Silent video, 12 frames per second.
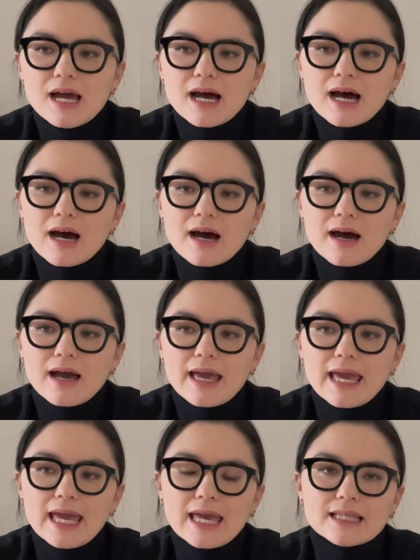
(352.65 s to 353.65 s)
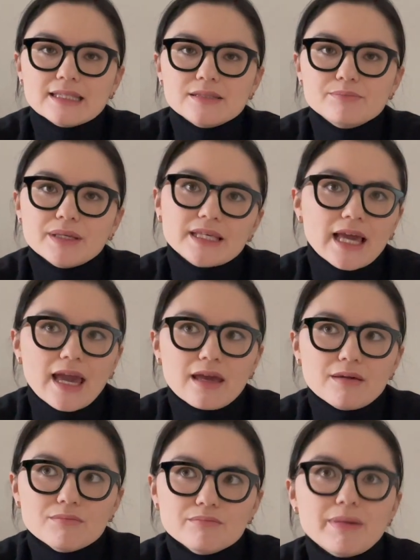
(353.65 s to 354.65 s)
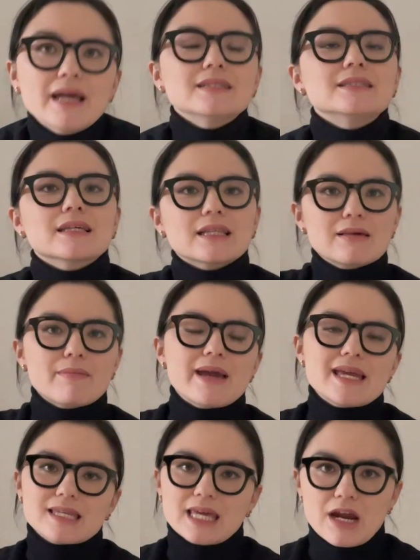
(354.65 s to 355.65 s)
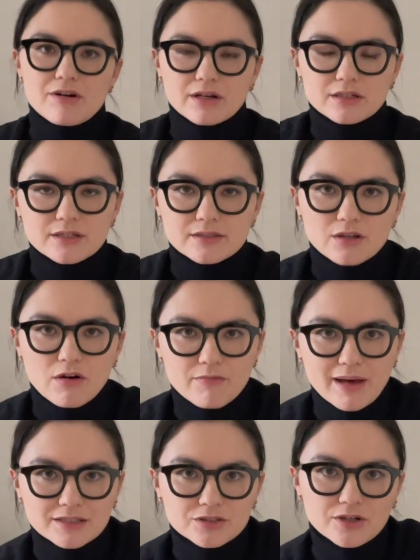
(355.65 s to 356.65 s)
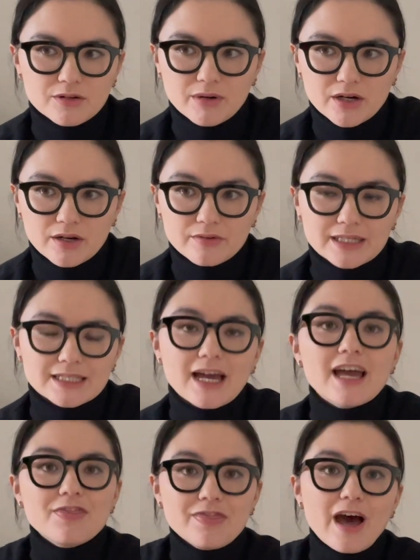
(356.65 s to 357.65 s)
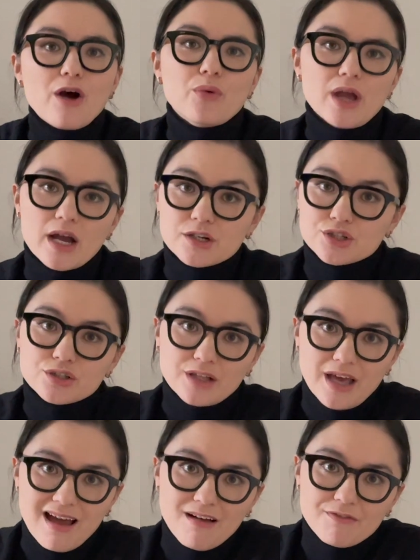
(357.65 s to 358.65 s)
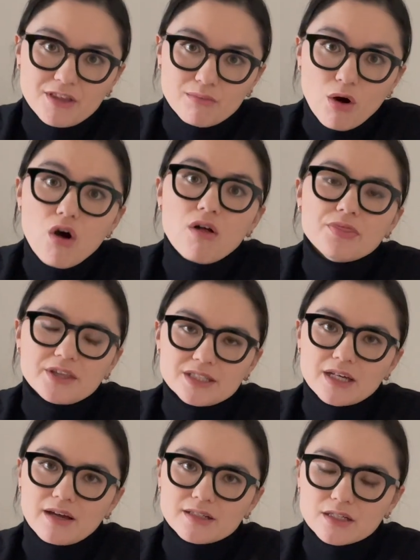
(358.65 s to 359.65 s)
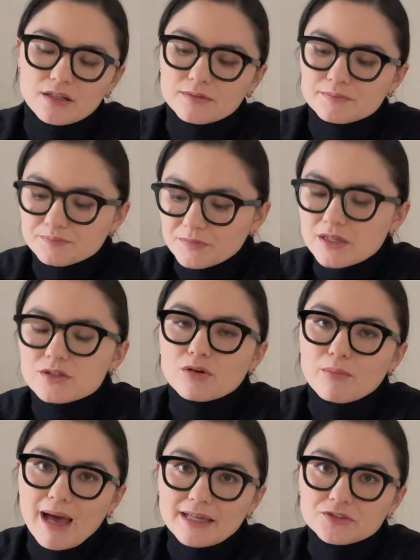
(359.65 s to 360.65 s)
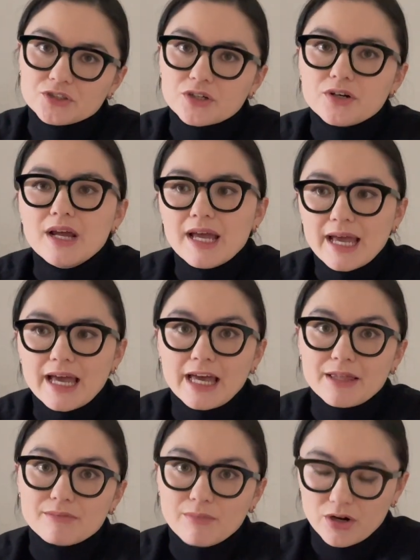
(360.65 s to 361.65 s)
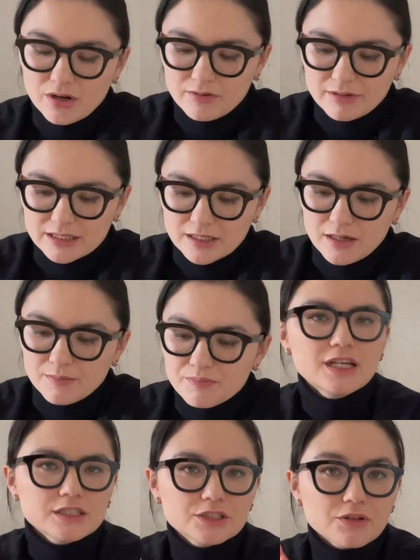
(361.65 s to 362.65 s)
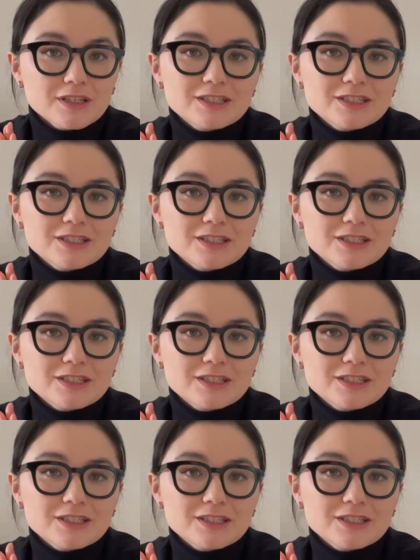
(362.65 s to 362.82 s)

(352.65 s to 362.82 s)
and became basically main characters of Master and Margarita, and now we actually have them on the title. So Master and Margarita. So this